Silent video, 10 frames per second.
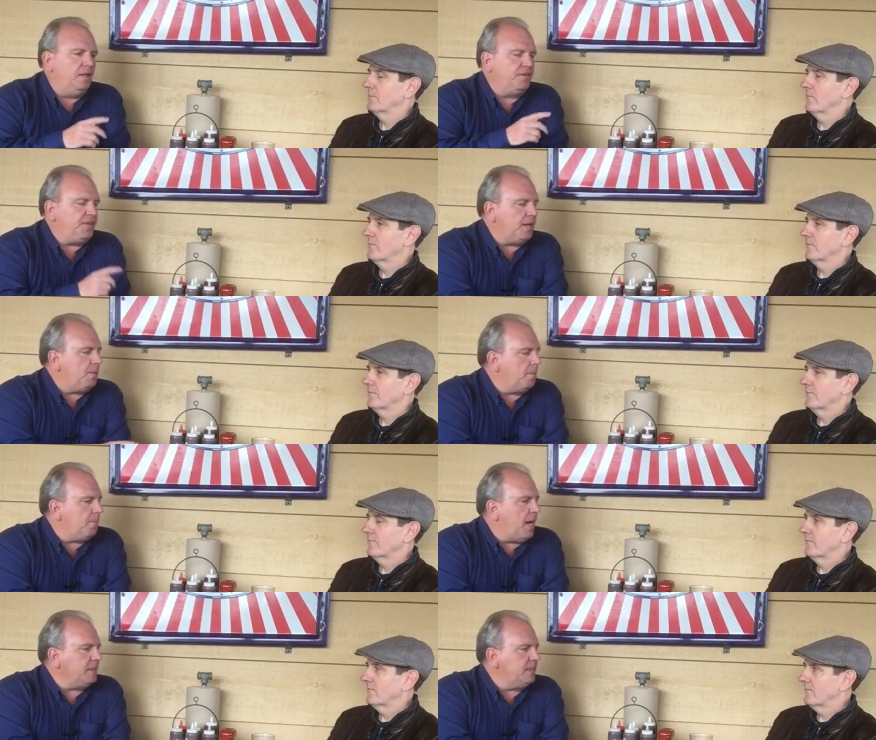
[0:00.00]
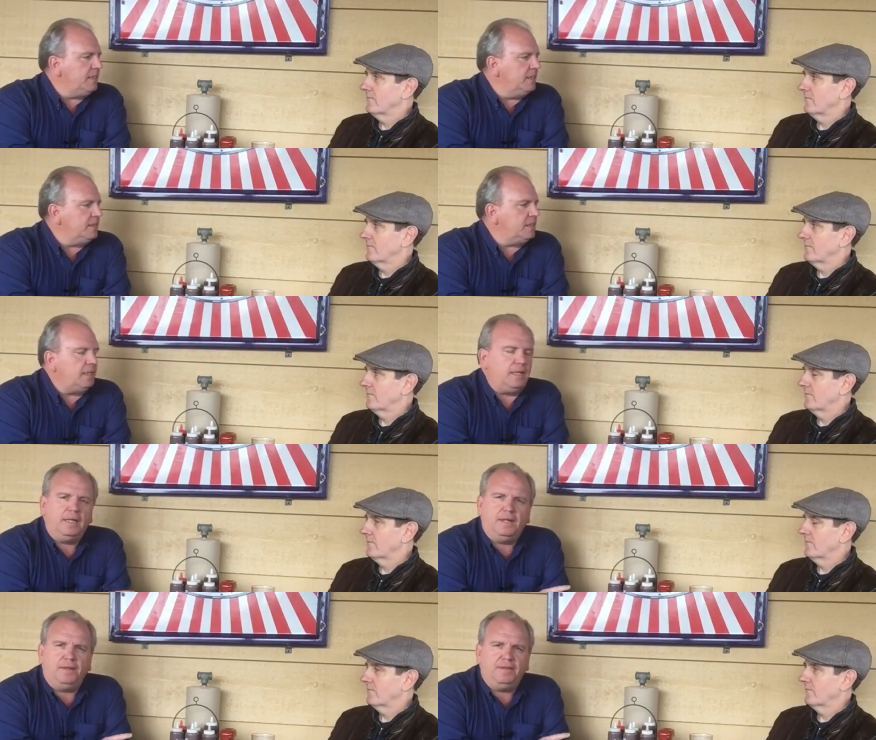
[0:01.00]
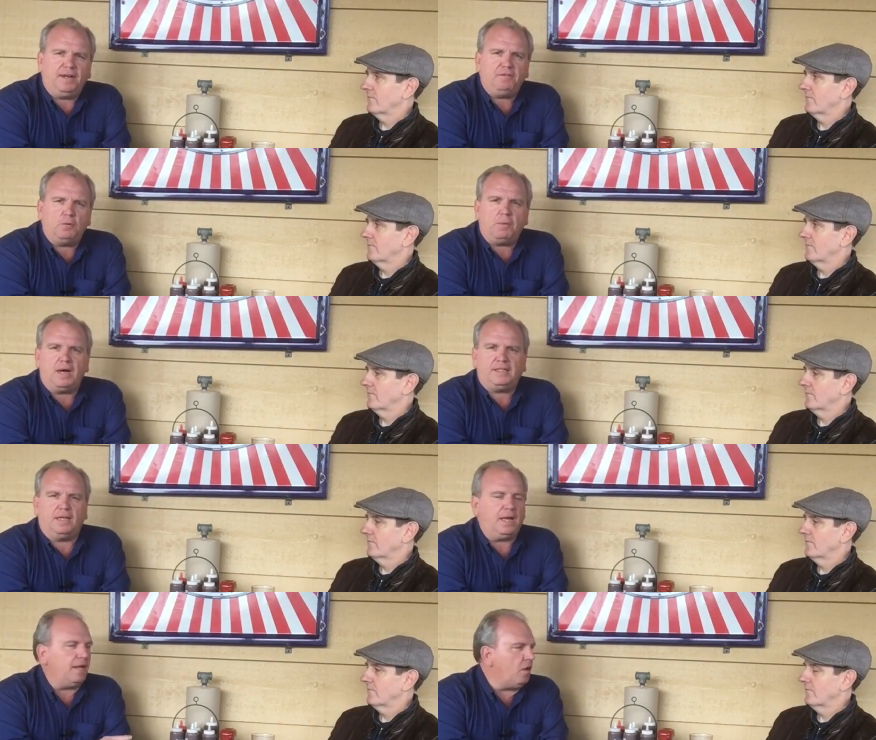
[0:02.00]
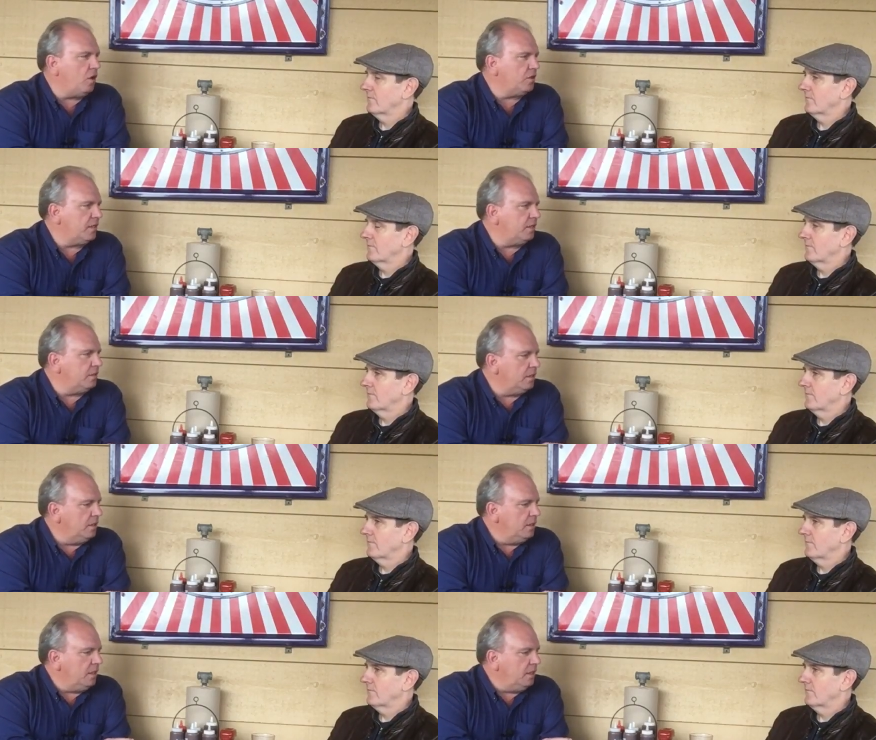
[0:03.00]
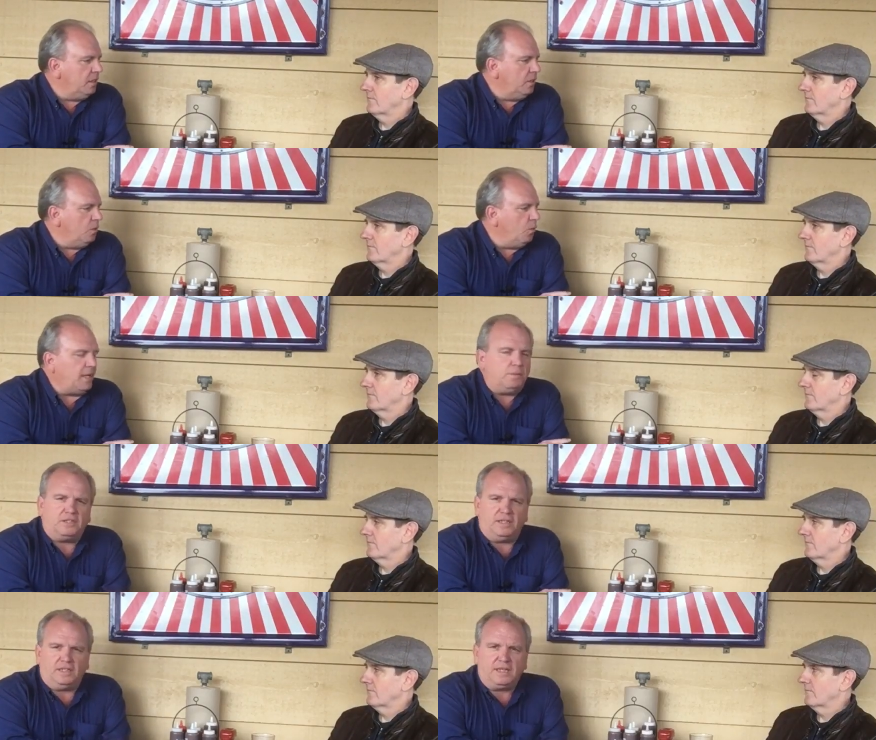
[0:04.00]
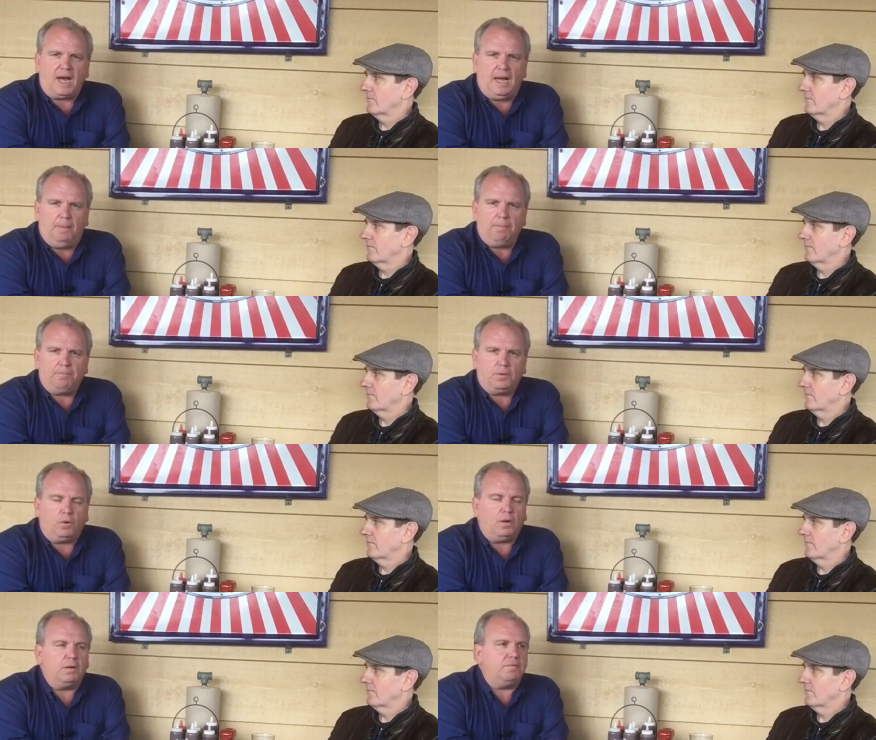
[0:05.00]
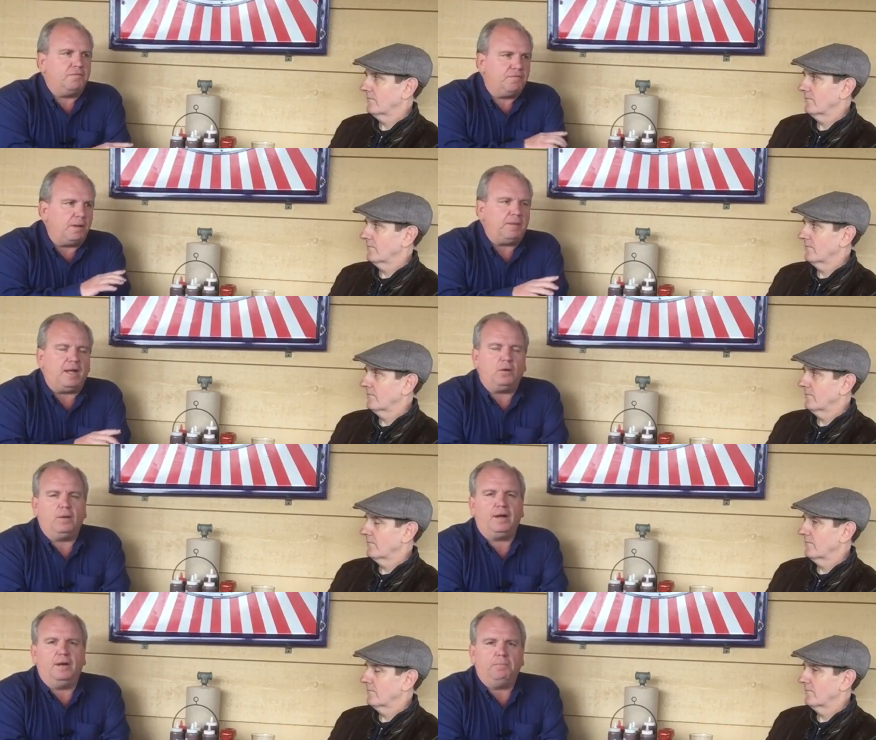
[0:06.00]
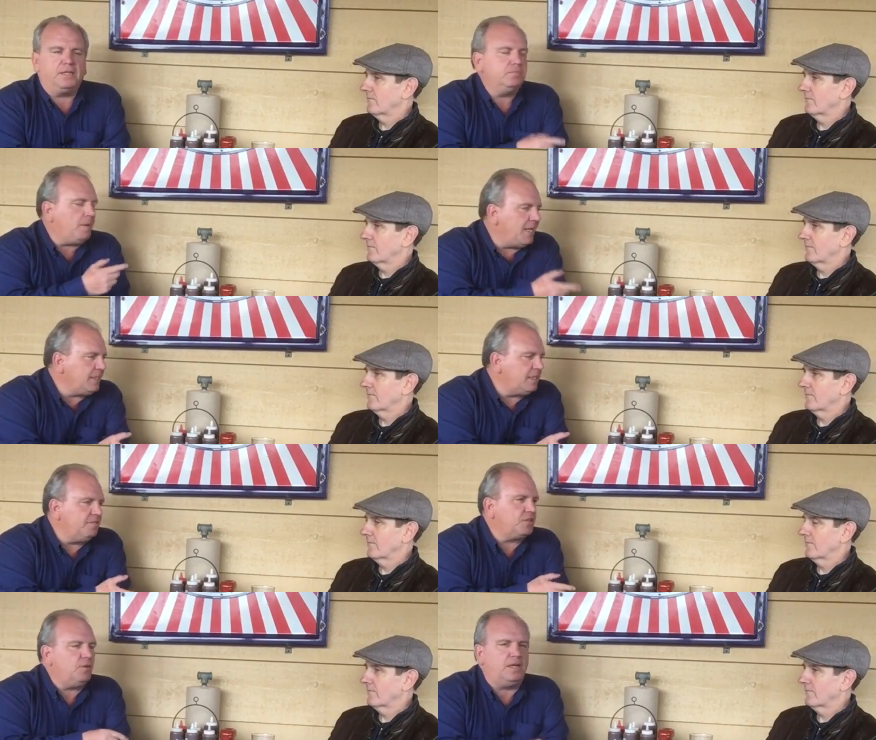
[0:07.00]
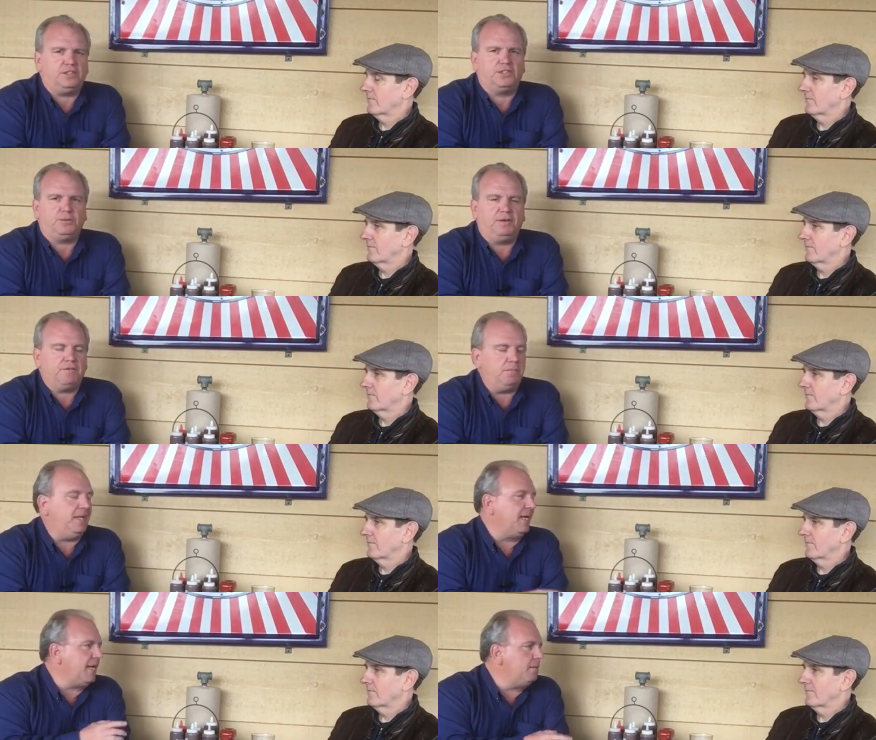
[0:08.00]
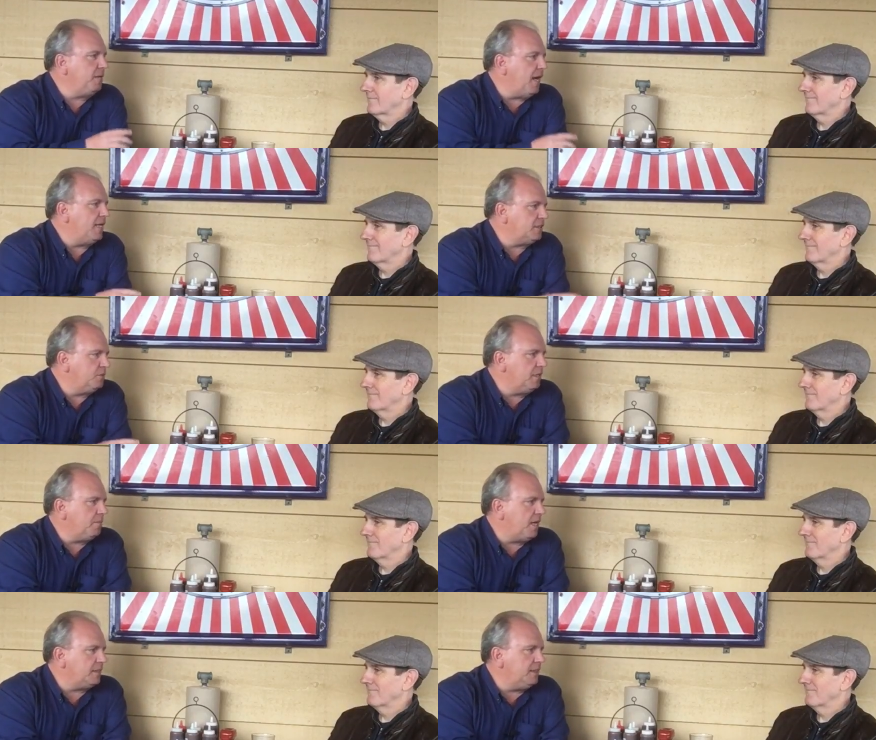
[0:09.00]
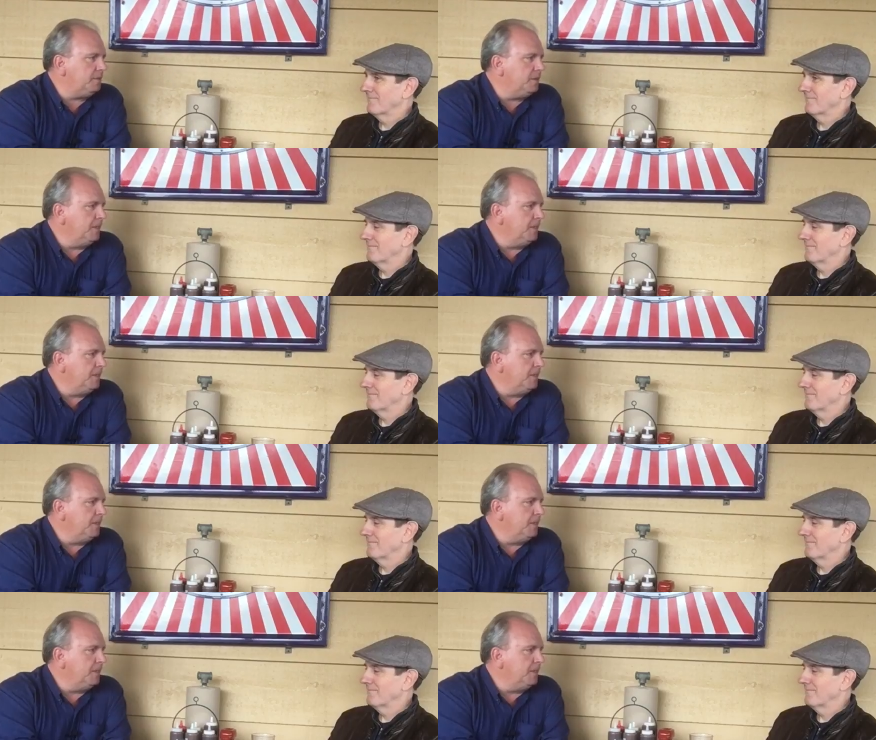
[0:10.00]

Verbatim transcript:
Speaker 1: The thing about Monte is that I've known Monte a lot longer than when he was in the time or from that whole era because Monte lived across the street from me. And I got to be honest with you, Monte,